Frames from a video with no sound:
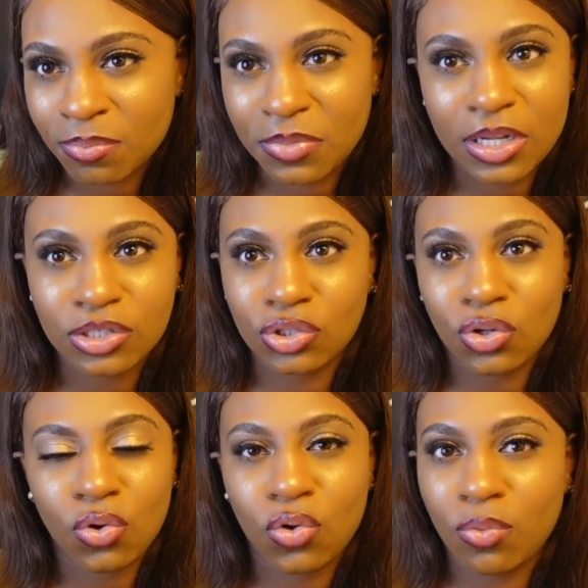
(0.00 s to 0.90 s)
There's
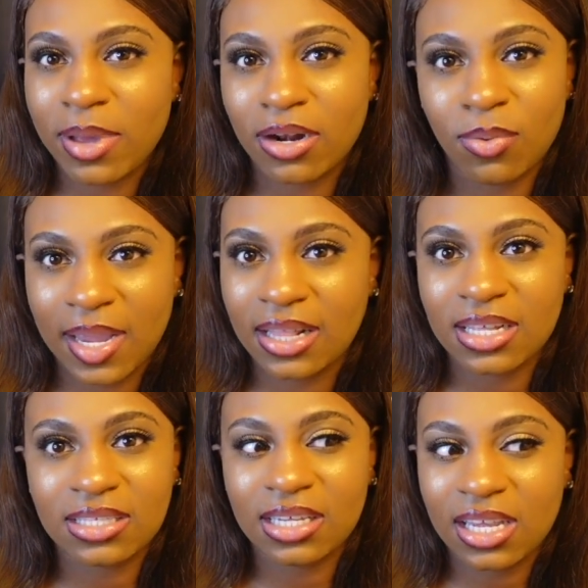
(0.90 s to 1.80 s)
no better way than
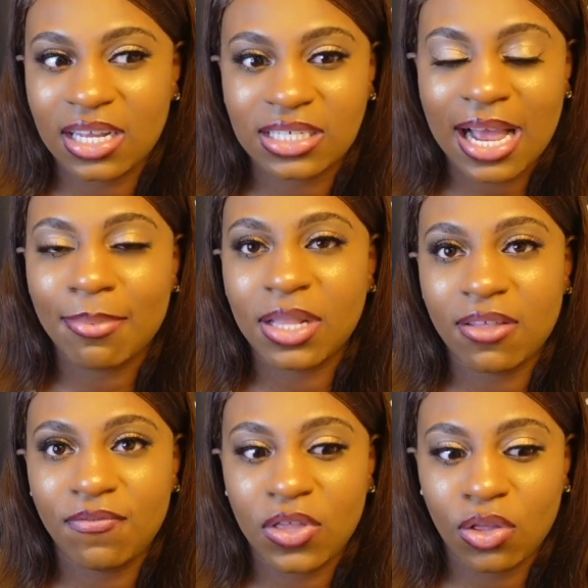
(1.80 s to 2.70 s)
to get a job in the
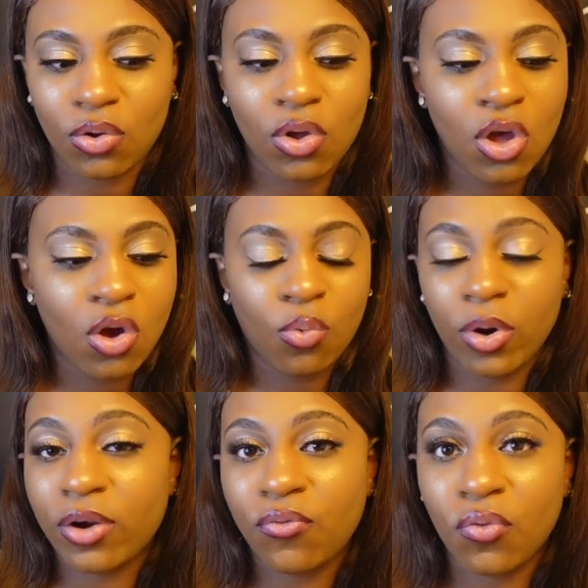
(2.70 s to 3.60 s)
field,
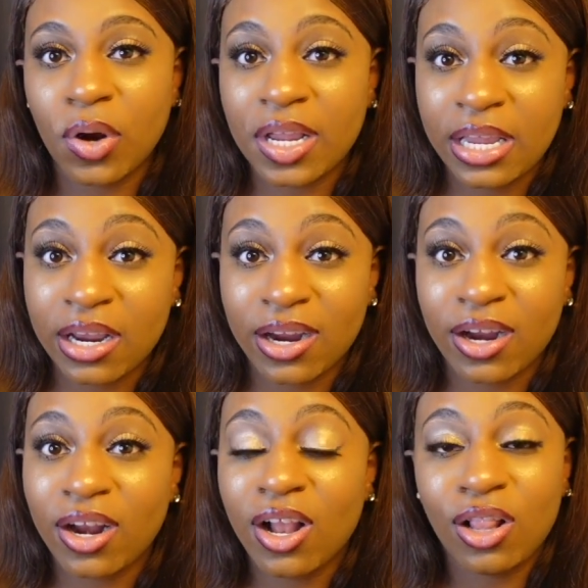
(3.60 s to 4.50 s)
work for a year,
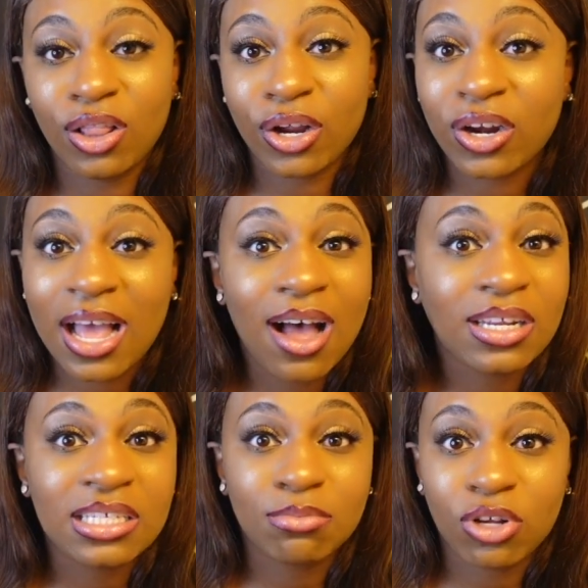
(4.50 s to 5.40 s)
learn how
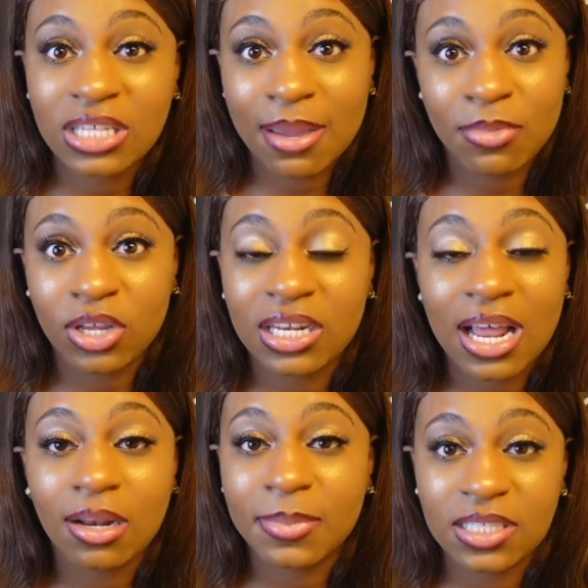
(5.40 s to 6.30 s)
these
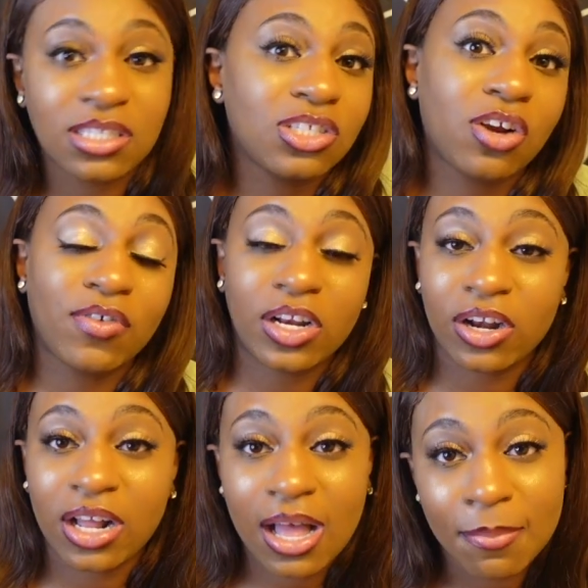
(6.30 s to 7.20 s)
multi-million-dollar businesses are running
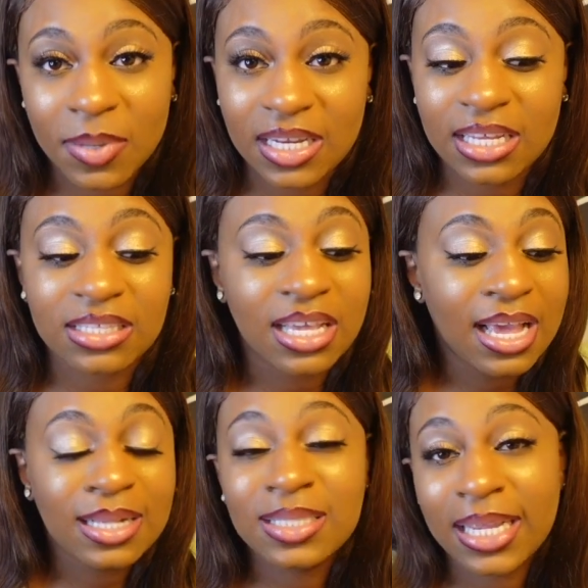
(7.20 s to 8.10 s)
their companies,
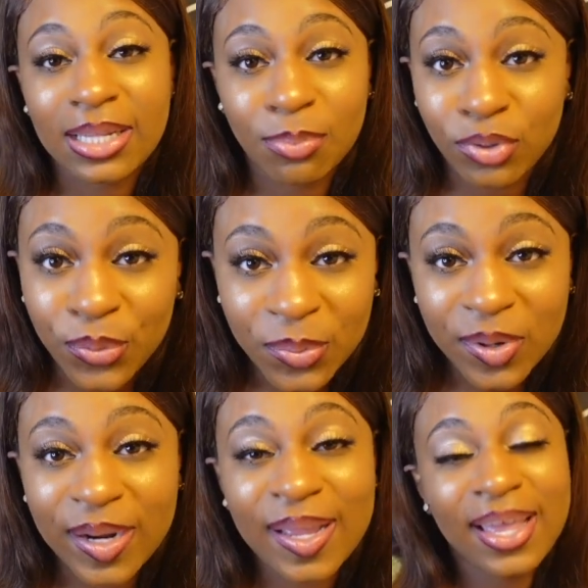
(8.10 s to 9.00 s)
take the
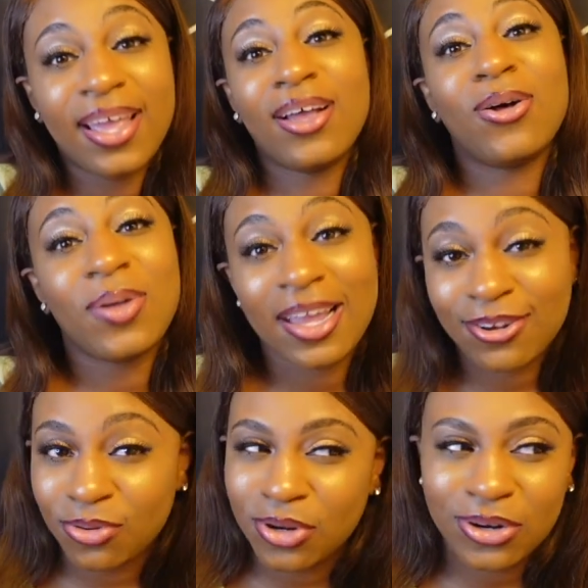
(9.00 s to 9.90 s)
blueprint, and go ahead and
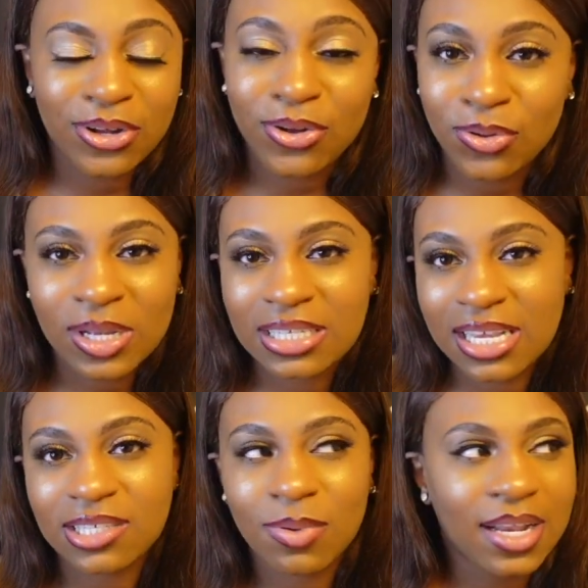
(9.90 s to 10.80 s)
do it on your own. Because
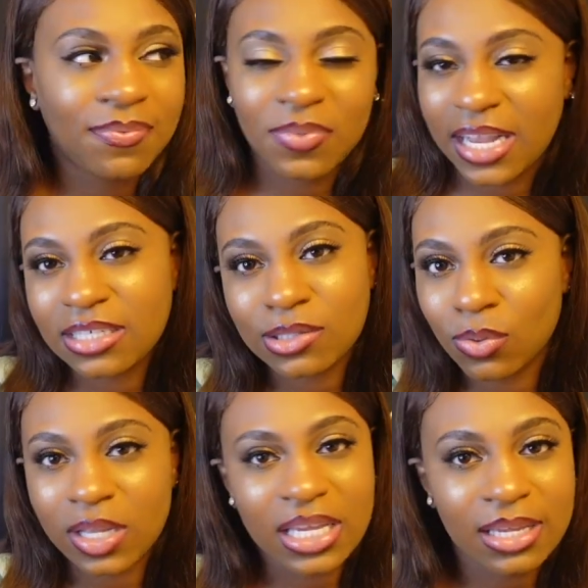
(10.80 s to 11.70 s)
guess what? They just
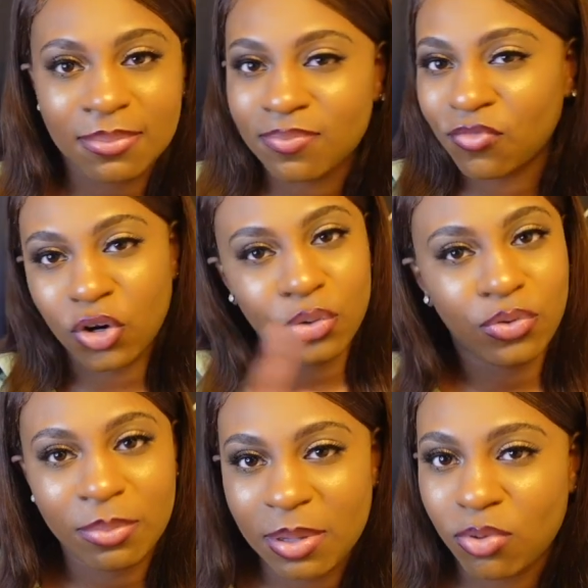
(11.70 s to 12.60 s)
want to keep
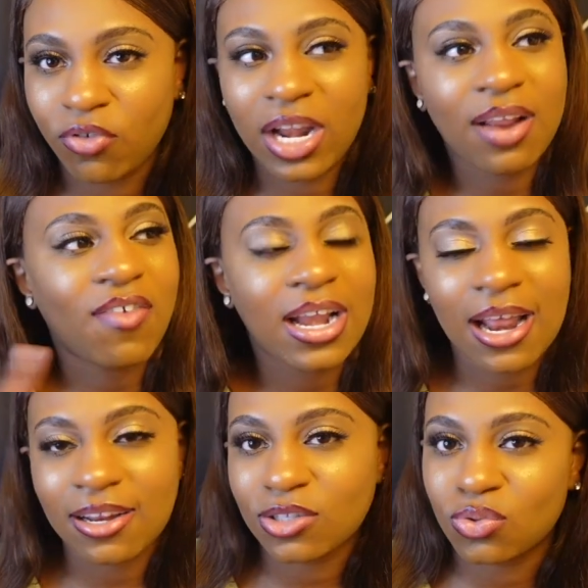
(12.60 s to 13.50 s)
recruiting people right
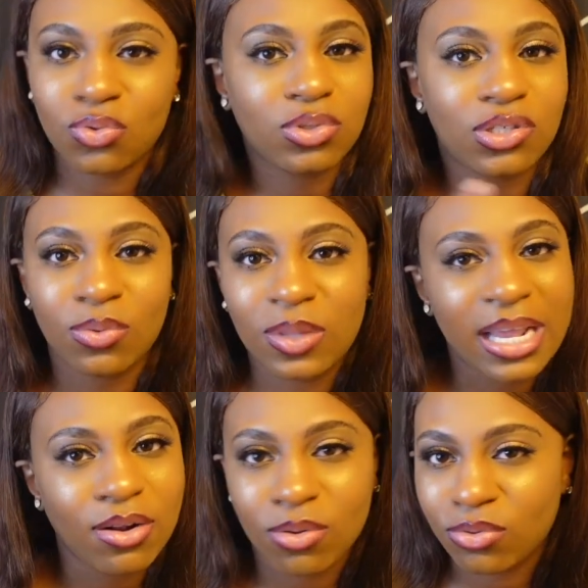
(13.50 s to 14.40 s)
out of school. So they
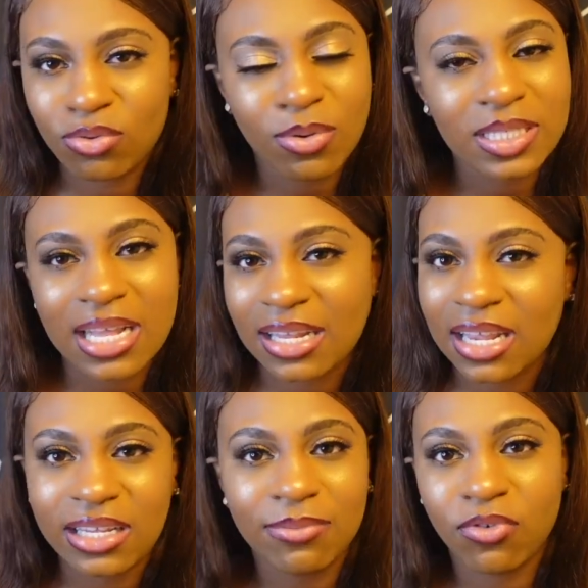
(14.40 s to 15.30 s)
don't, it's not that
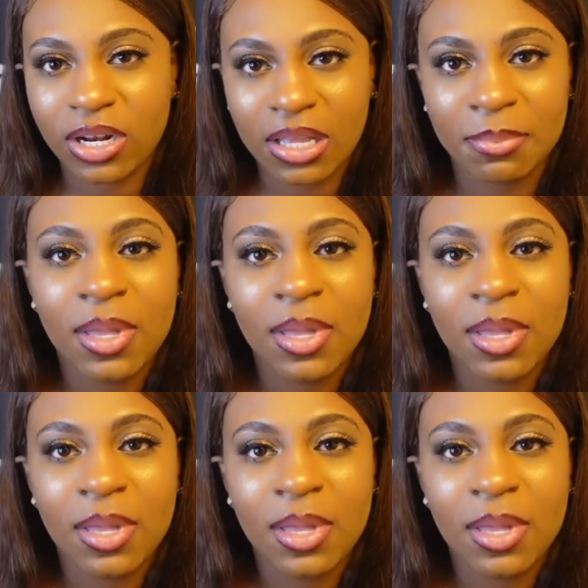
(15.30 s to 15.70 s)
deep for them.